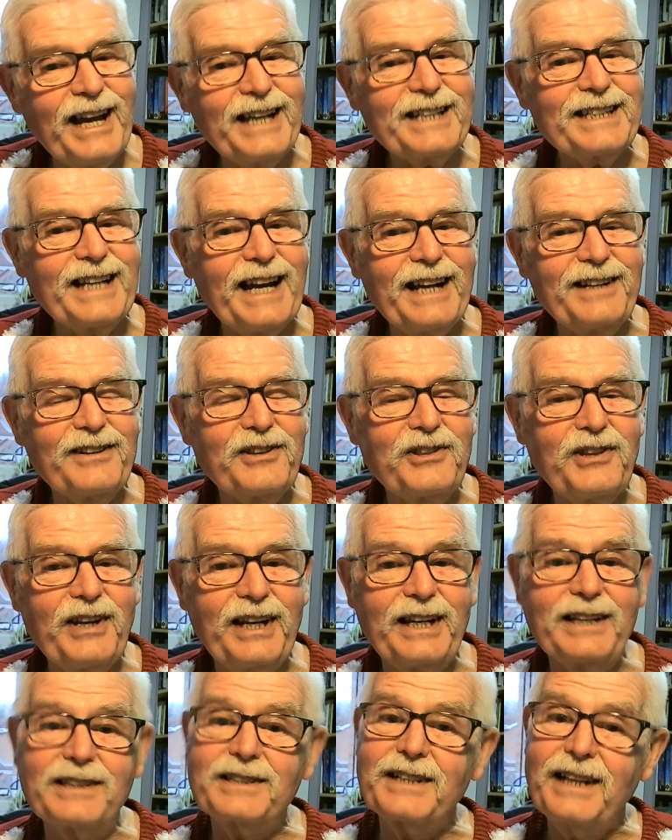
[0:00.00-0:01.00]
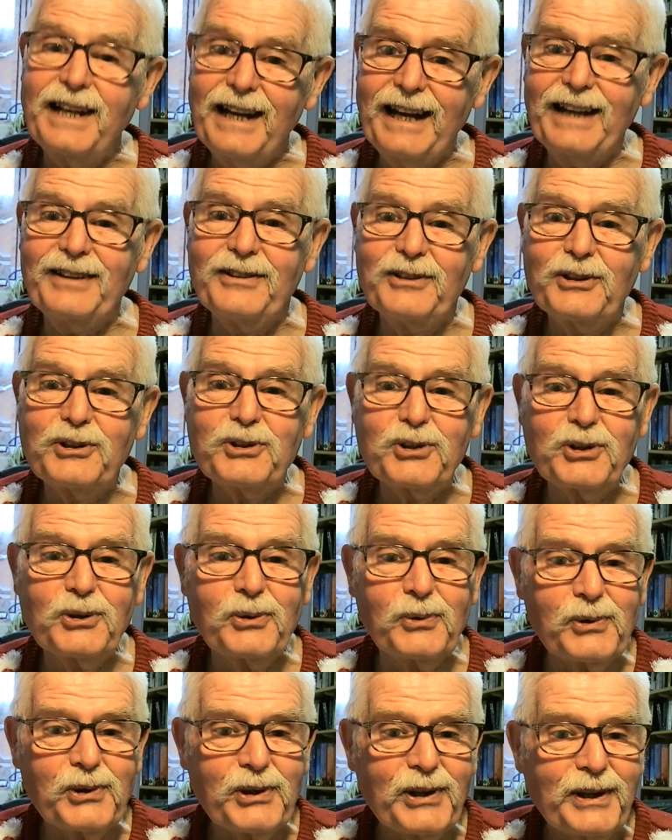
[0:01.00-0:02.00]
their side of things, and the
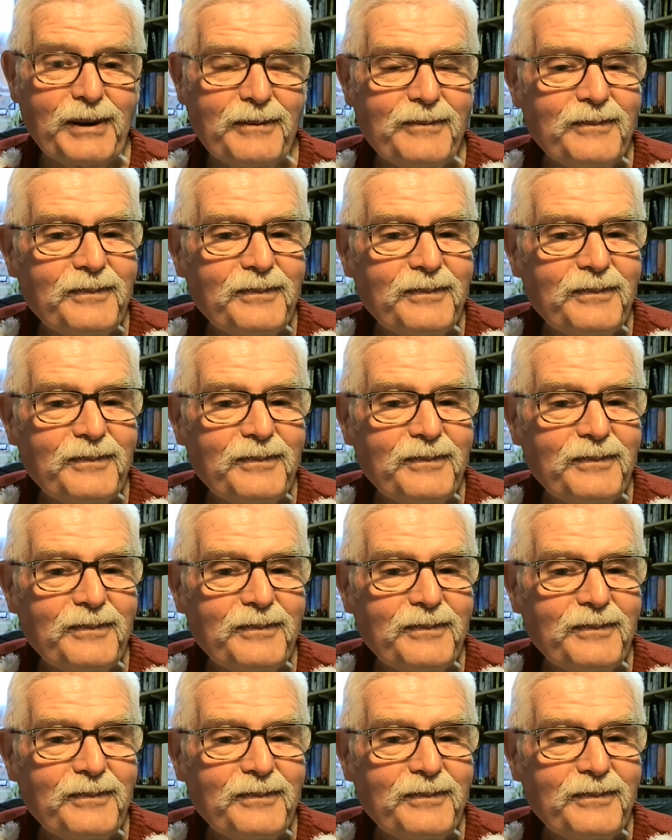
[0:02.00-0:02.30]
truth.